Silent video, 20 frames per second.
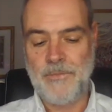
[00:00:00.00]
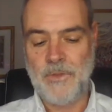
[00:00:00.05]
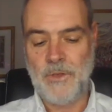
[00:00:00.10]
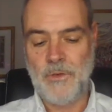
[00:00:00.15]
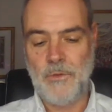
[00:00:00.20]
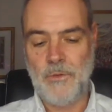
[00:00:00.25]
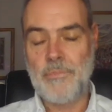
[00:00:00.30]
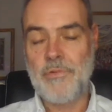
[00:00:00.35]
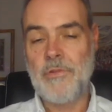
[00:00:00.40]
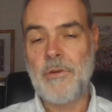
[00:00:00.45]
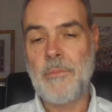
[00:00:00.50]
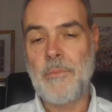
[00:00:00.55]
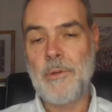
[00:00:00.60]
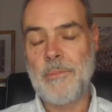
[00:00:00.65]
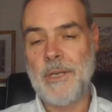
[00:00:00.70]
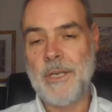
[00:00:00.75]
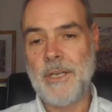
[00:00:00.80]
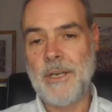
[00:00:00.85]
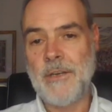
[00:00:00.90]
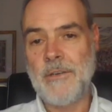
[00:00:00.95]
You'll
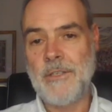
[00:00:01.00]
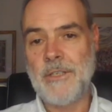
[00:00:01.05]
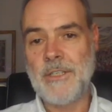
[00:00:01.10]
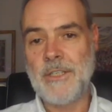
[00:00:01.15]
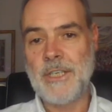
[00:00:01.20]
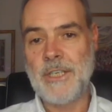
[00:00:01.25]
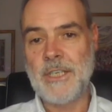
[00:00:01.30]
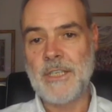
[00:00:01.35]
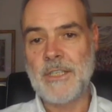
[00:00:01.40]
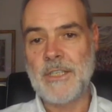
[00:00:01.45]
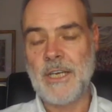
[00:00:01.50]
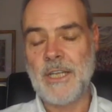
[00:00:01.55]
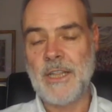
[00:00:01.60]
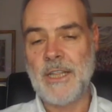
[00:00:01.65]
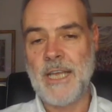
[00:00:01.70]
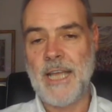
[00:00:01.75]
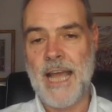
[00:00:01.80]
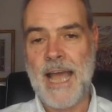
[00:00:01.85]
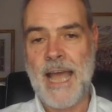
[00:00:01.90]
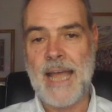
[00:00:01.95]
probably notice things like
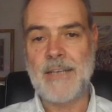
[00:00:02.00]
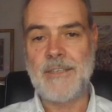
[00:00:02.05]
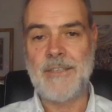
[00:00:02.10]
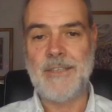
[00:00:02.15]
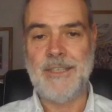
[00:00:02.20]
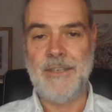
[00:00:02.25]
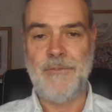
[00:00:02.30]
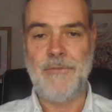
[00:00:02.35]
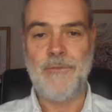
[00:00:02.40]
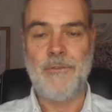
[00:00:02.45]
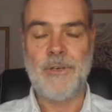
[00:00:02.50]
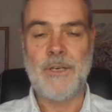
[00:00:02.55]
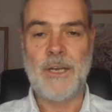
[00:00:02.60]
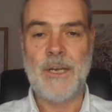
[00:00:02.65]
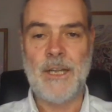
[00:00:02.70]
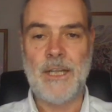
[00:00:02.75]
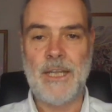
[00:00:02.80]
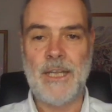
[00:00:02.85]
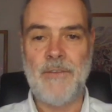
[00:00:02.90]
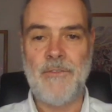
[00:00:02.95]
they act
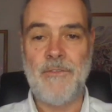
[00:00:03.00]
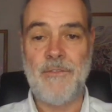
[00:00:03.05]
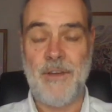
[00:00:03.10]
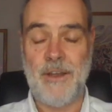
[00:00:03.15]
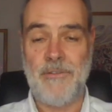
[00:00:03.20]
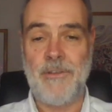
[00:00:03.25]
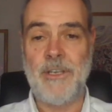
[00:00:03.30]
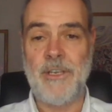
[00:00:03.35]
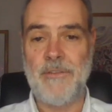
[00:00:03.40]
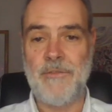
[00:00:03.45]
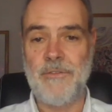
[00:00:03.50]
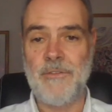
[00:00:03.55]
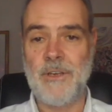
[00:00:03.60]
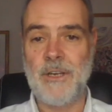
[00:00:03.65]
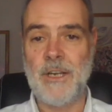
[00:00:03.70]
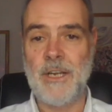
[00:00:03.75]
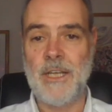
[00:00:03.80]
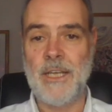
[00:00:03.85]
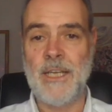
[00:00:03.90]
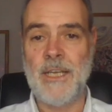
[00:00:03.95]
differently, very
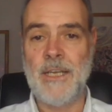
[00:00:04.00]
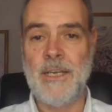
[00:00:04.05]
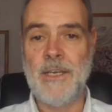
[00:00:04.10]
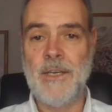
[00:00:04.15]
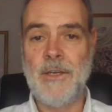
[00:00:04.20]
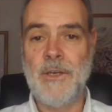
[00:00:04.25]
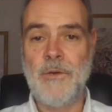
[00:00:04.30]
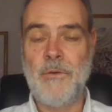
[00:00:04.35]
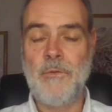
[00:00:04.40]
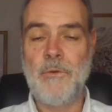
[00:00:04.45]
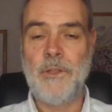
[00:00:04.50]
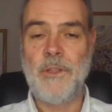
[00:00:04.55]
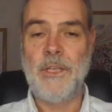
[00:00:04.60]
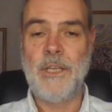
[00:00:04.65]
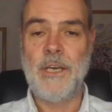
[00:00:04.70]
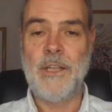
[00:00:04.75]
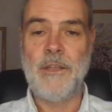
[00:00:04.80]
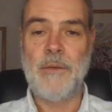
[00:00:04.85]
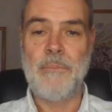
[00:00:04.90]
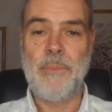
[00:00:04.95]
differently, when the
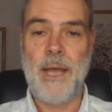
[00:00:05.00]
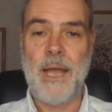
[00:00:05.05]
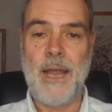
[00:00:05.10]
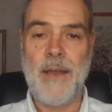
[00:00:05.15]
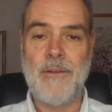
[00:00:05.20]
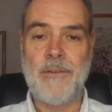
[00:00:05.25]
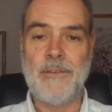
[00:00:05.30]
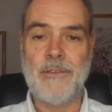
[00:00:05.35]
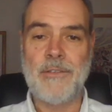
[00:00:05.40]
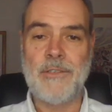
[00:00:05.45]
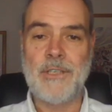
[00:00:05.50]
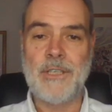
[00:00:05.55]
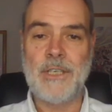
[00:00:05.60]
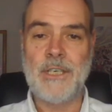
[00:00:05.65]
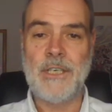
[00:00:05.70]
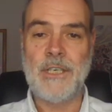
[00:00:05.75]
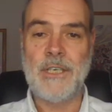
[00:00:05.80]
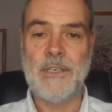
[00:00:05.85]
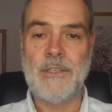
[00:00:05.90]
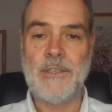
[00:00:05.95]
other parent
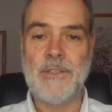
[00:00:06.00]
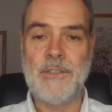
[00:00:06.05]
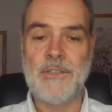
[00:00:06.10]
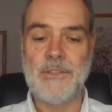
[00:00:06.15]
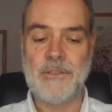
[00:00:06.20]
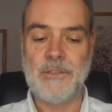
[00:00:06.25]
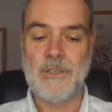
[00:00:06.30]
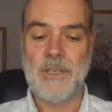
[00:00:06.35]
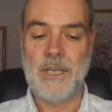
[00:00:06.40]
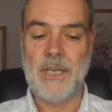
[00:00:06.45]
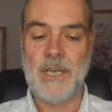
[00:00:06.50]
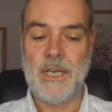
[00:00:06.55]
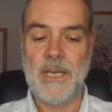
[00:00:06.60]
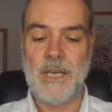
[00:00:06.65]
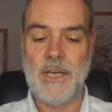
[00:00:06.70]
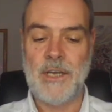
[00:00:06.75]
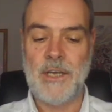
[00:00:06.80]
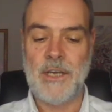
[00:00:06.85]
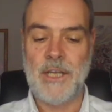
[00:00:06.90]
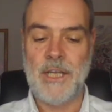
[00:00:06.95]
is
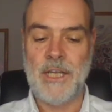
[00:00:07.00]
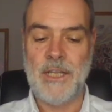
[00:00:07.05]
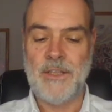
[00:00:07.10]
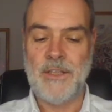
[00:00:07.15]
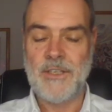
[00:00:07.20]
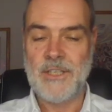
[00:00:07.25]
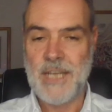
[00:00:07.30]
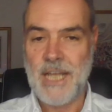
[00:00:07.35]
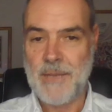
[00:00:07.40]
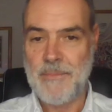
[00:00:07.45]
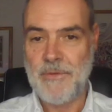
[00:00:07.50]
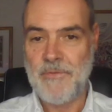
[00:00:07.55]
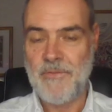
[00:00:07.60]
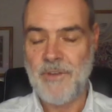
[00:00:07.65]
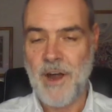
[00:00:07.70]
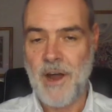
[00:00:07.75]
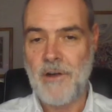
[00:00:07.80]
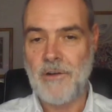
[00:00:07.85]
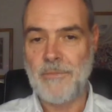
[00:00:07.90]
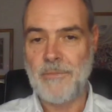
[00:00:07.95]
uh, in the same
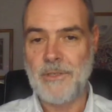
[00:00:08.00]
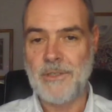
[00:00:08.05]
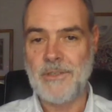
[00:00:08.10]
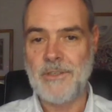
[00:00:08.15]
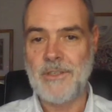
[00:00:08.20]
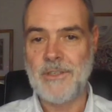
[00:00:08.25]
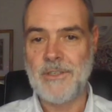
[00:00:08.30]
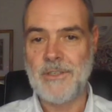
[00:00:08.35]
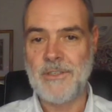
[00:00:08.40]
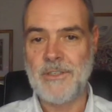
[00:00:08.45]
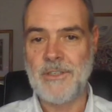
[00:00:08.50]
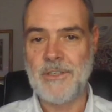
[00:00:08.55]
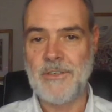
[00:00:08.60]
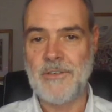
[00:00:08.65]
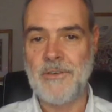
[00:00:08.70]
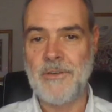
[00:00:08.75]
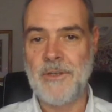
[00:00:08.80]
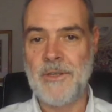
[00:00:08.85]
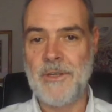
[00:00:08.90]
environment as you.